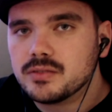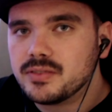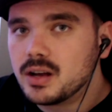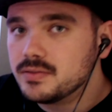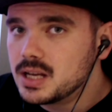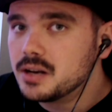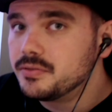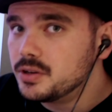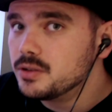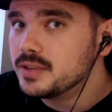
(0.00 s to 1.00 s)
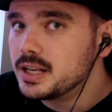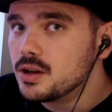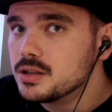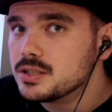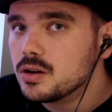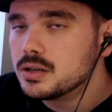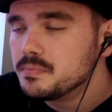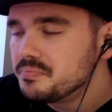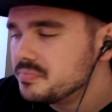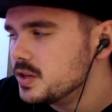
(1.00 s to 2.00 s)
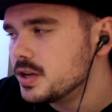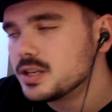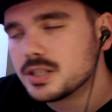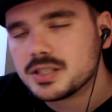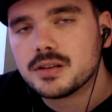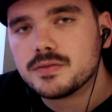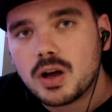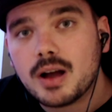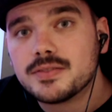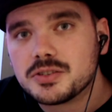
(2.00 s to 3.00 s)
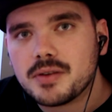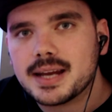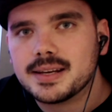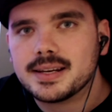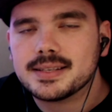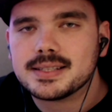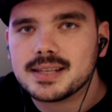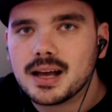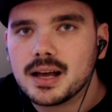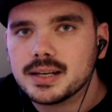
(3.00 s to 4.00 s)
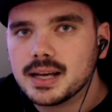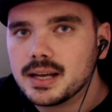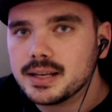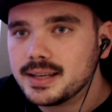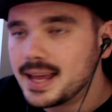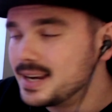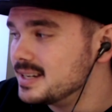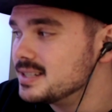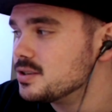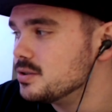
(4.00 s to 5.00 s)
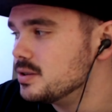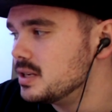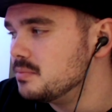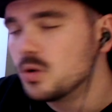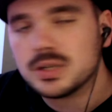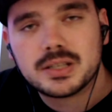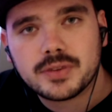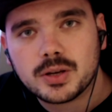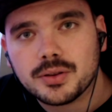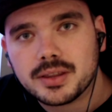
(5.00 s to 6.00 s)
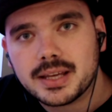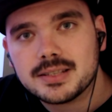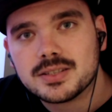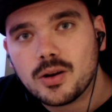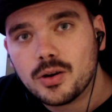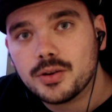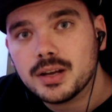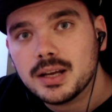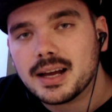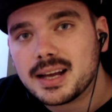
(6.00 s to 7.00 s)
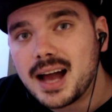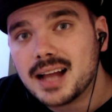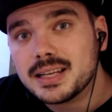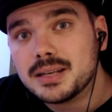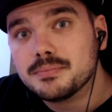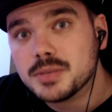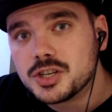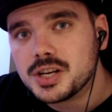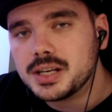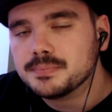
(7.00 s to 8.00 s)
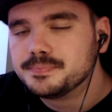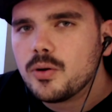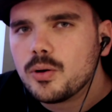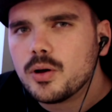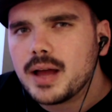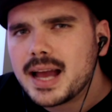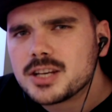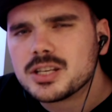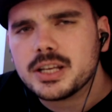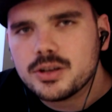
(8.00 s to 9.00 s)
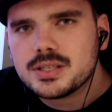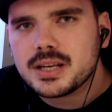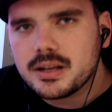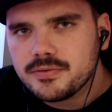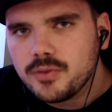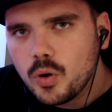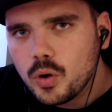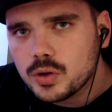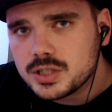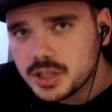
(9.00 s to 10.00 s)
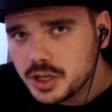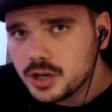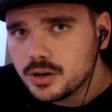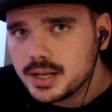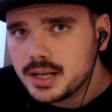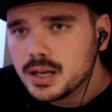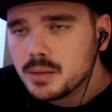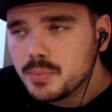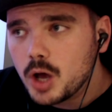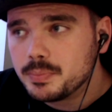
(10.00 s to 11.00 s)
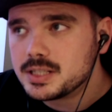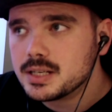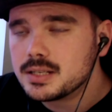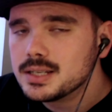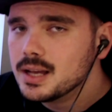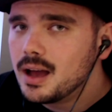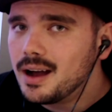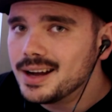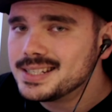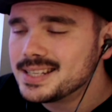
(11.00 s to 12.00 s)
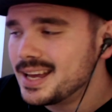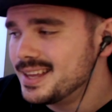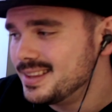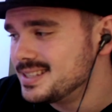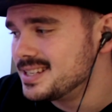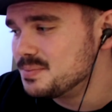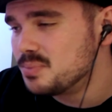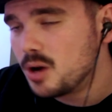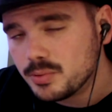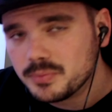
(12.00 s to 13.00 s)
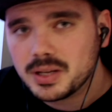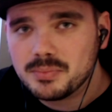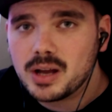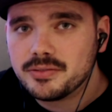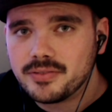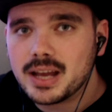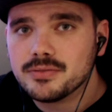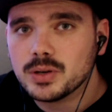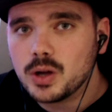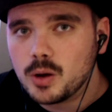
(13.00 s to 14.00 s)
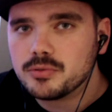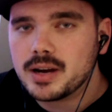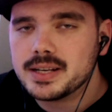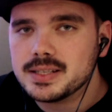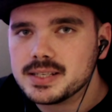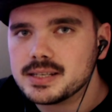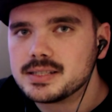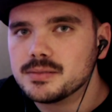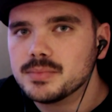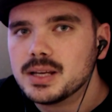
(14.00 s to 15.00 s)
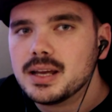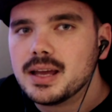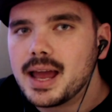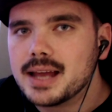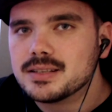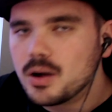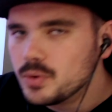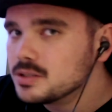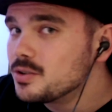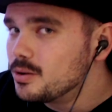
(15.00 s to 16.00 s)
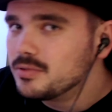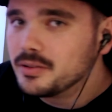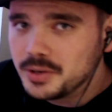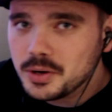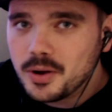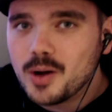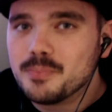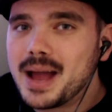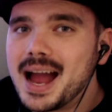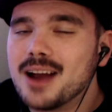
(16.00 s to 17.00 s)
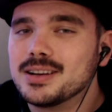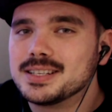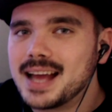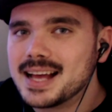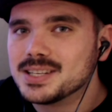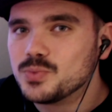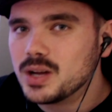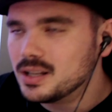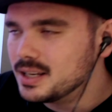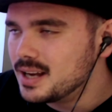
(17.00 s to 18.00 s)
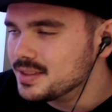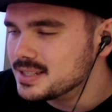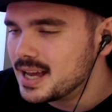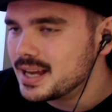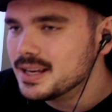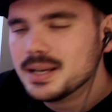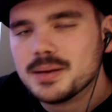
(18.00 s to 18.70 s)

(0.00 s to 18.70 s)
I've, I've done a few videos on, you can just sort of dive straight in and start uh, getting into the more difficult things on a Kali machine. For actually using it for security purposes, I'd say this is probably my favorite operating system. And I will do a review on Parrot as well another day.